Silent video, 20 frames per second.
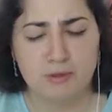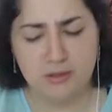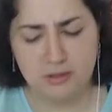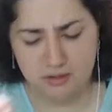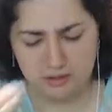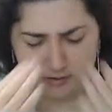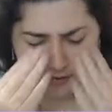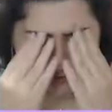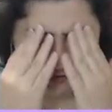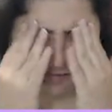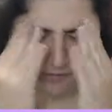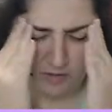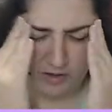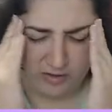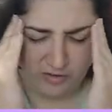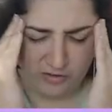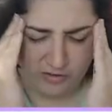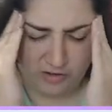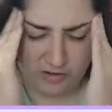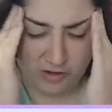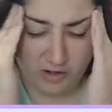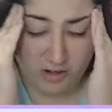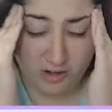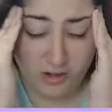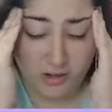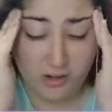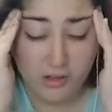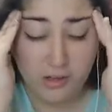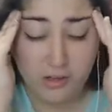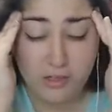in the one
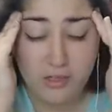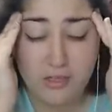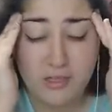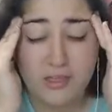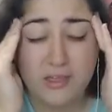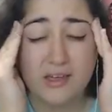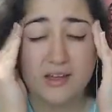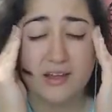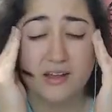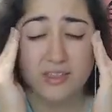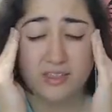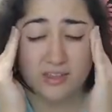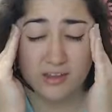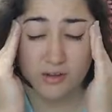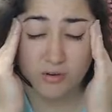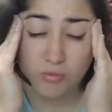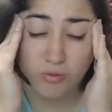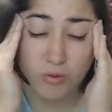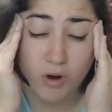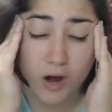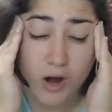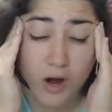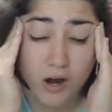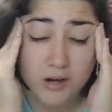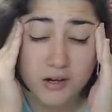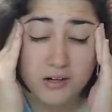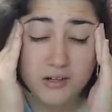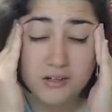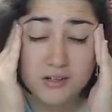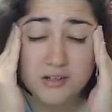city that the
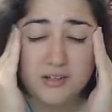rock